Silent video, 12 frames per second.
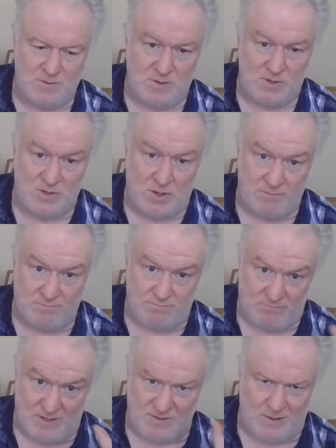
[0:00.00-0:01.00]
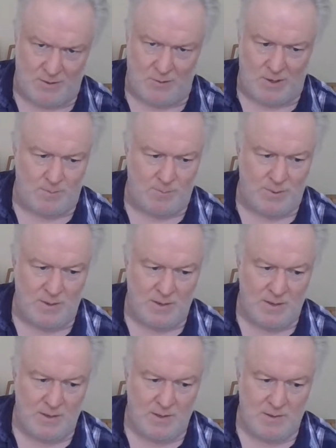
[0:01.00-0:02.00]
sun is now up,
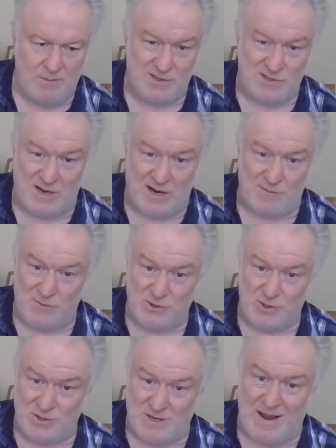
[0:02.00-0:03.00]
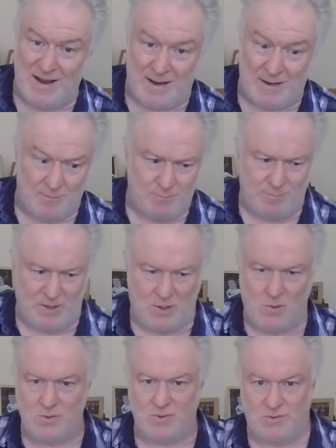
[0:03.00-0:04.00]
the starfish are dying
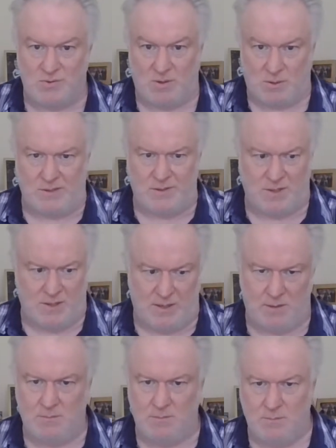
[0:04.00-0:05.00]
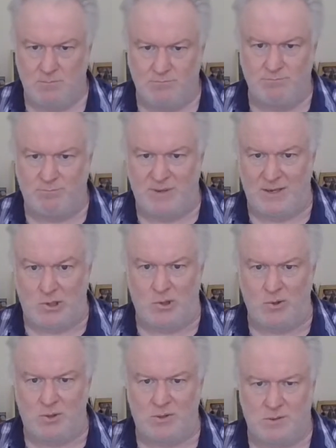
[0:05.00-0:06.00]
because they're literally being
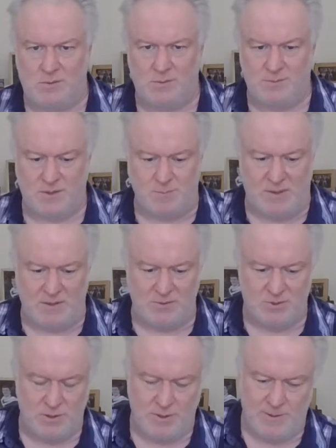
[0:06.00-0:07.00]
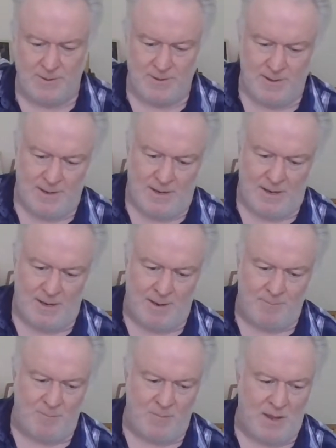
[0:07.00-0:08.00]
cooked on this beach.
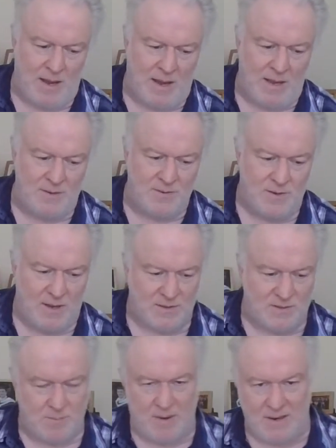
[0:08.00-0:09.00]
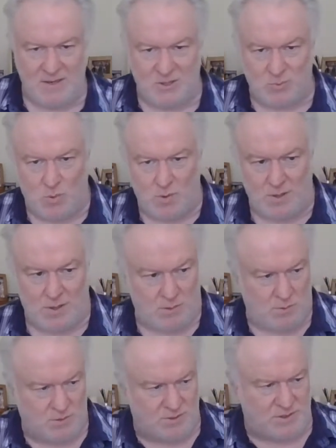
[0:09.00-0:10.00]
And as the man is walking
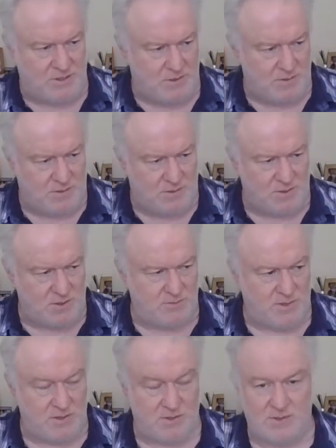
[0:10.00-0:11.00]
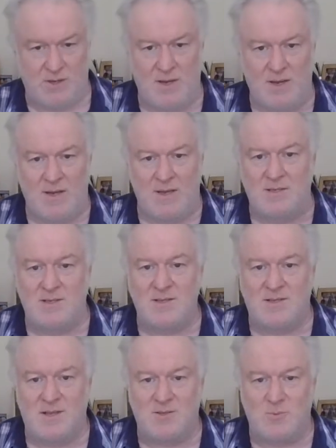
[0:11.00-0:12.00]
along, seeing the situation, he
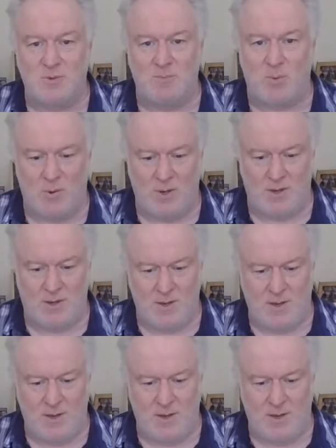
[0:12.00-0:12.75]
sees this wee boy